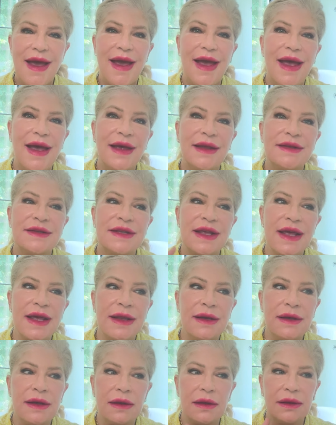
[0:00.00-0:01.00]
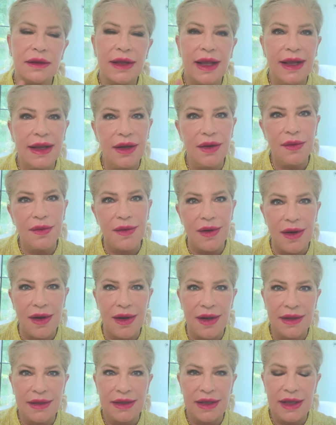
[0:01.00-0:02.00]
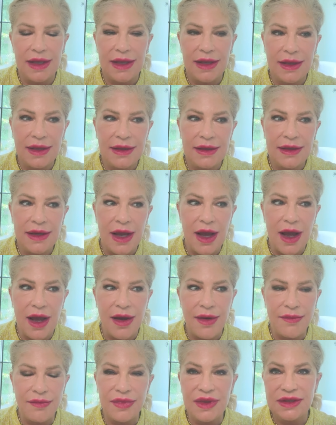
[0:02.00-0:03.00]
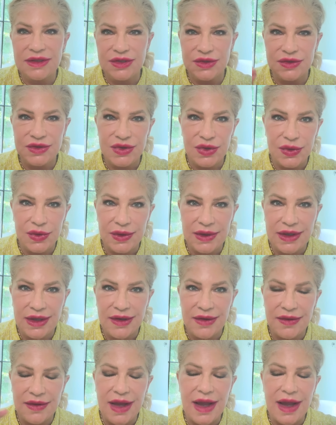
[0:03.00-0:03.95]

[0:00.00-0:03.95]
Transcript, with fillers: And then later on in um, the tutorial,